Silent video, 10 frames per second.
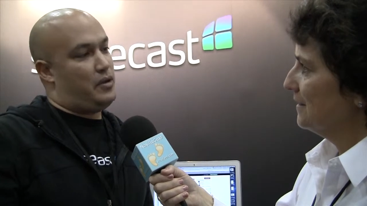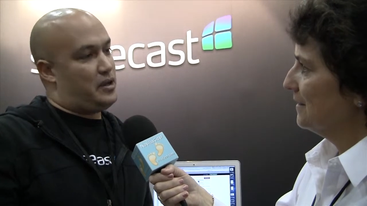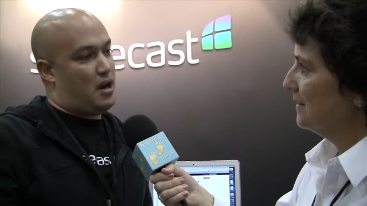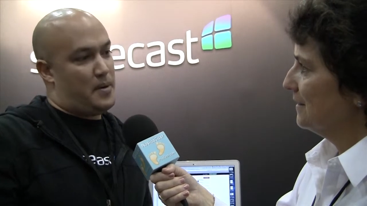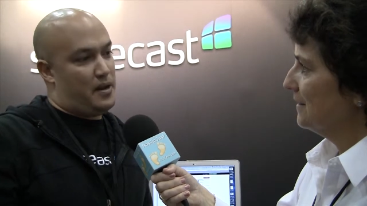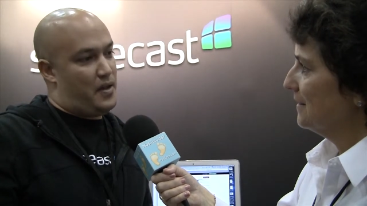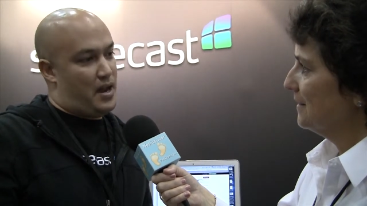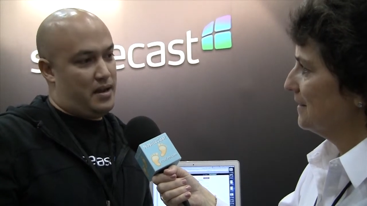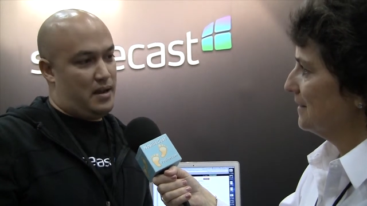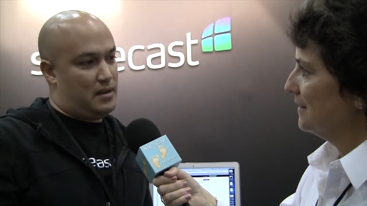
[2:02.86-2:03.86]
Speaker 1: really comment on
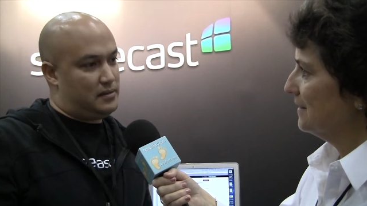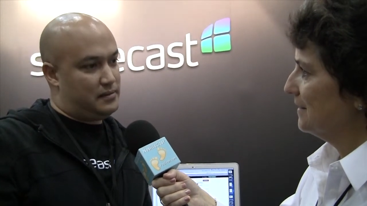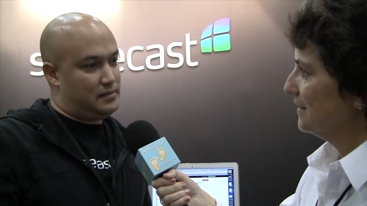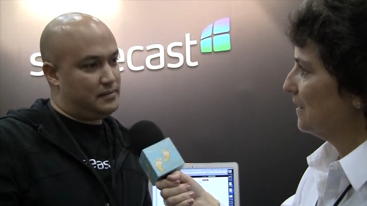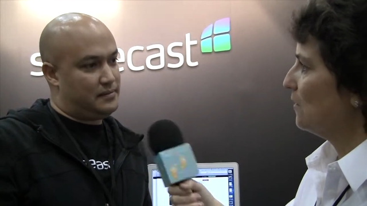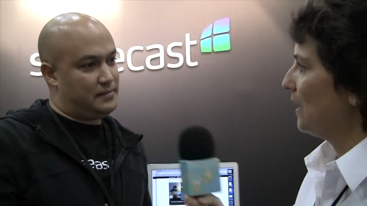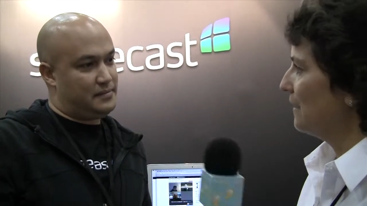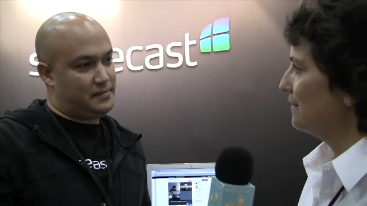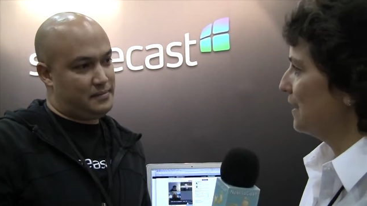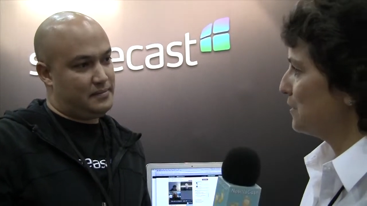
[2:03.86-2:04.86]
that yet.
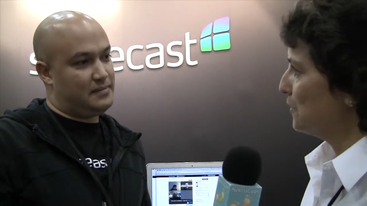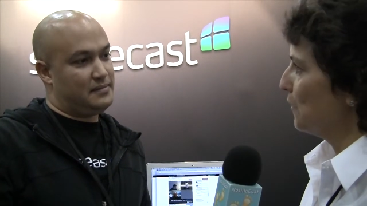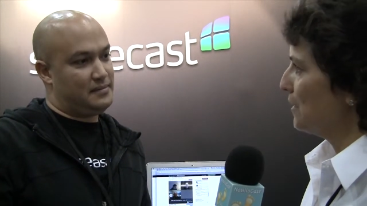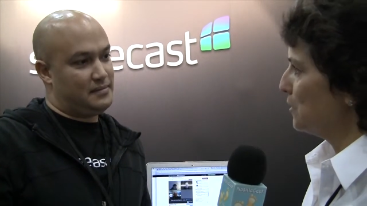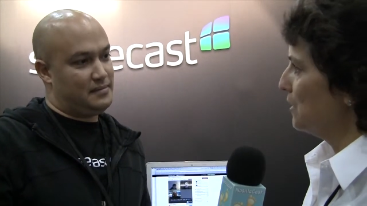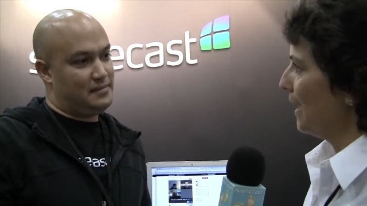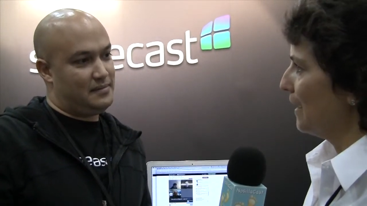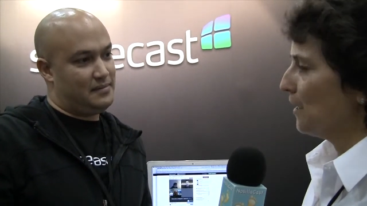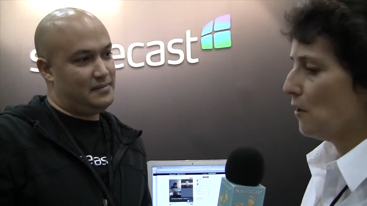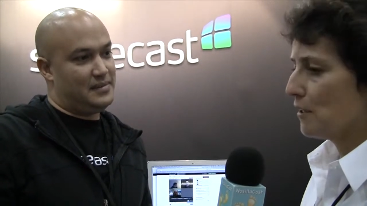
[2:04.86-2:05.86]
Speaker 2: Okay, that's a direction you got
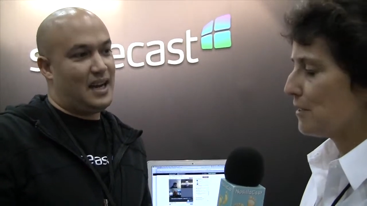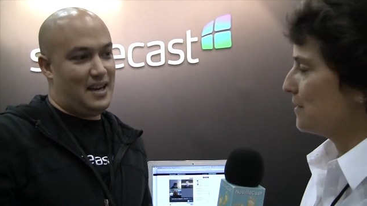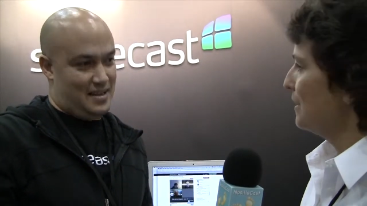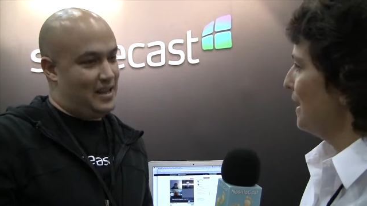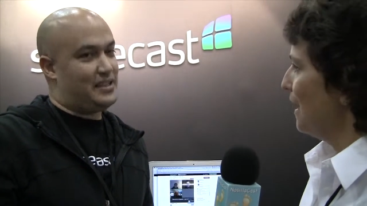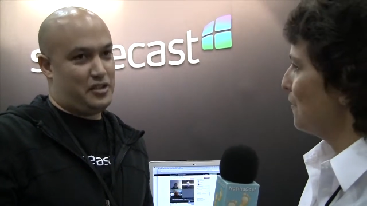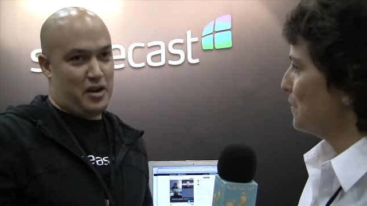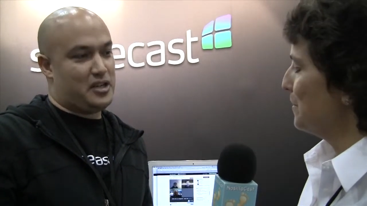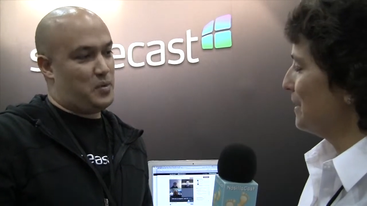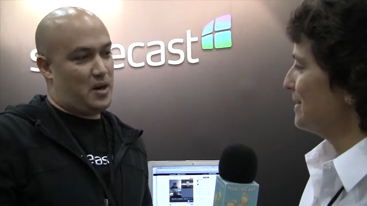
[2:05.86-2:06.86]
to go because
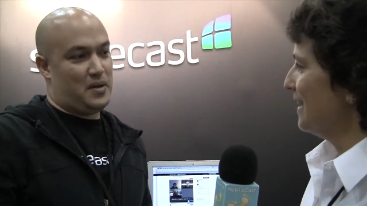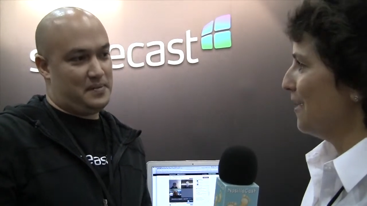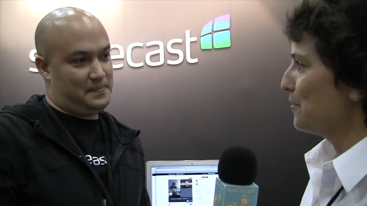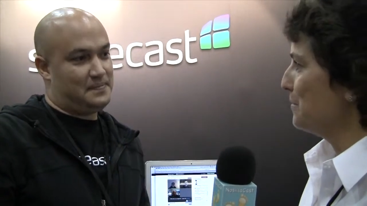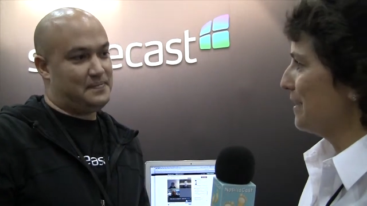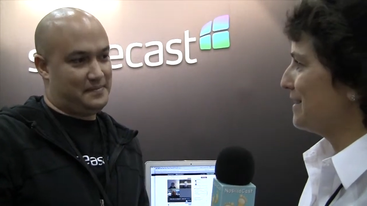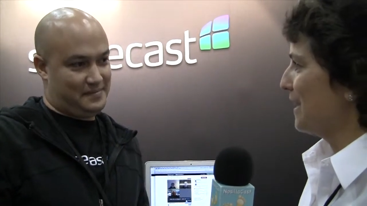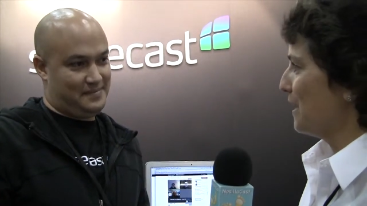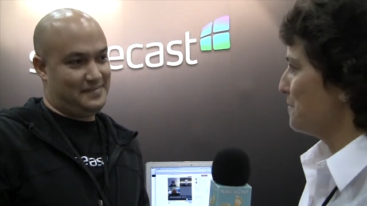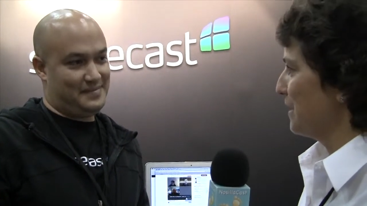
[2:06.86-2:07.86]
everybody's everybody's
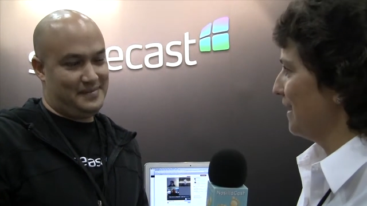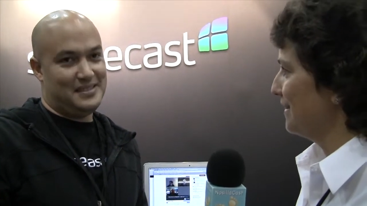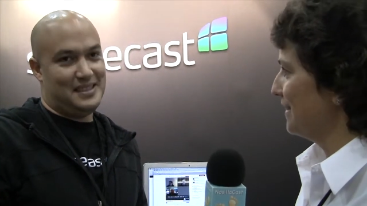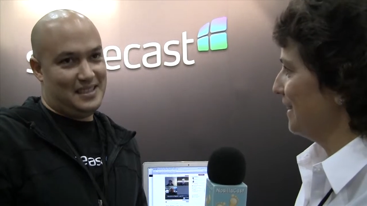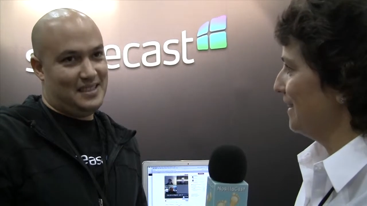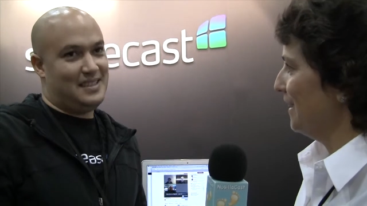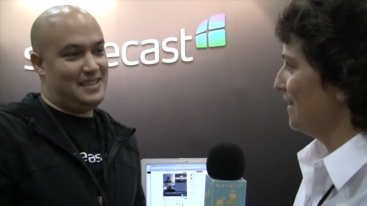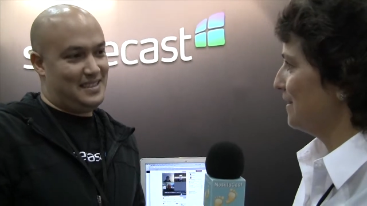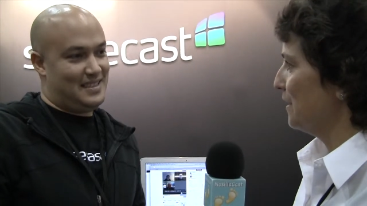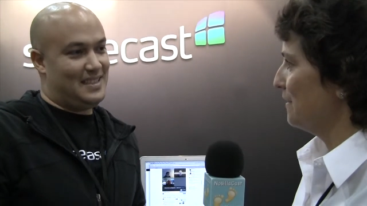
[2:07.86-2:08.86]
got to be on the uh,
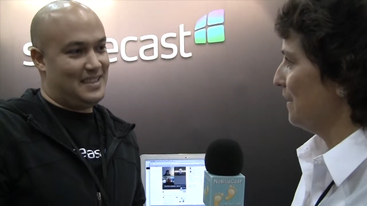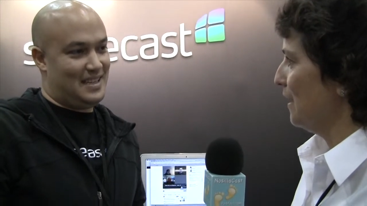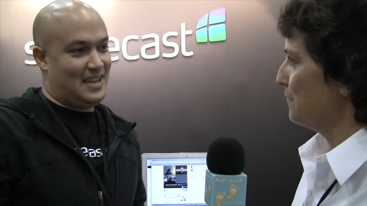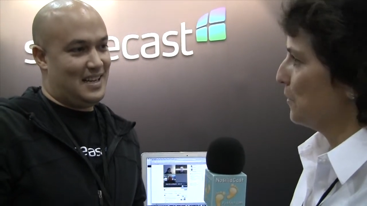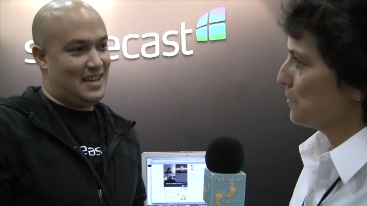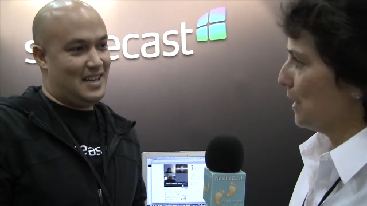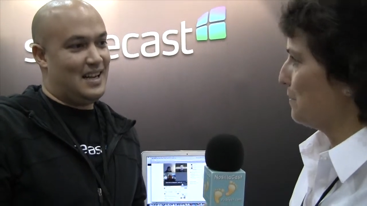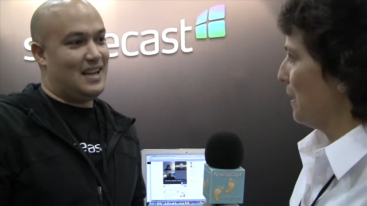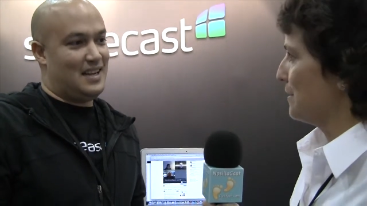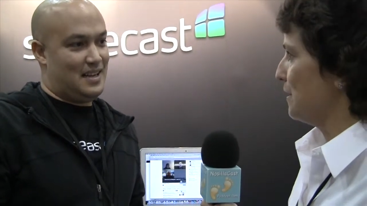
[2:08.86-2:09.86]
on the iPhones,
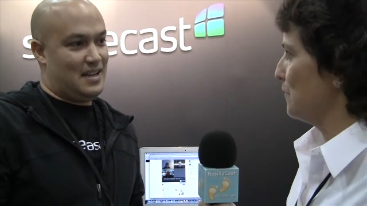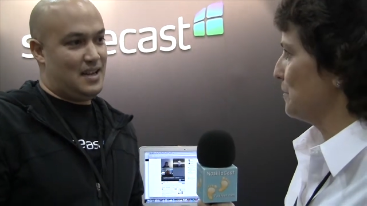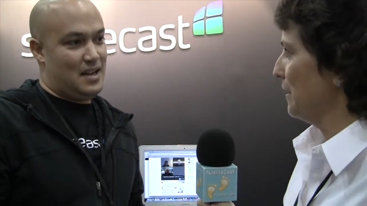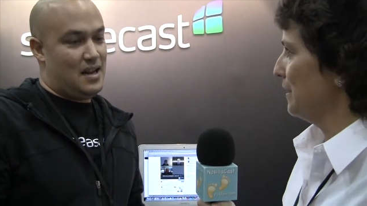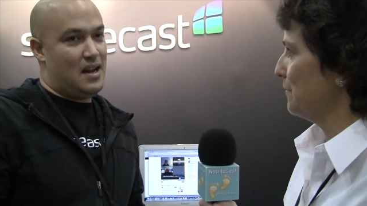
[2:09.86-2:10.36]
iPads. Everybody,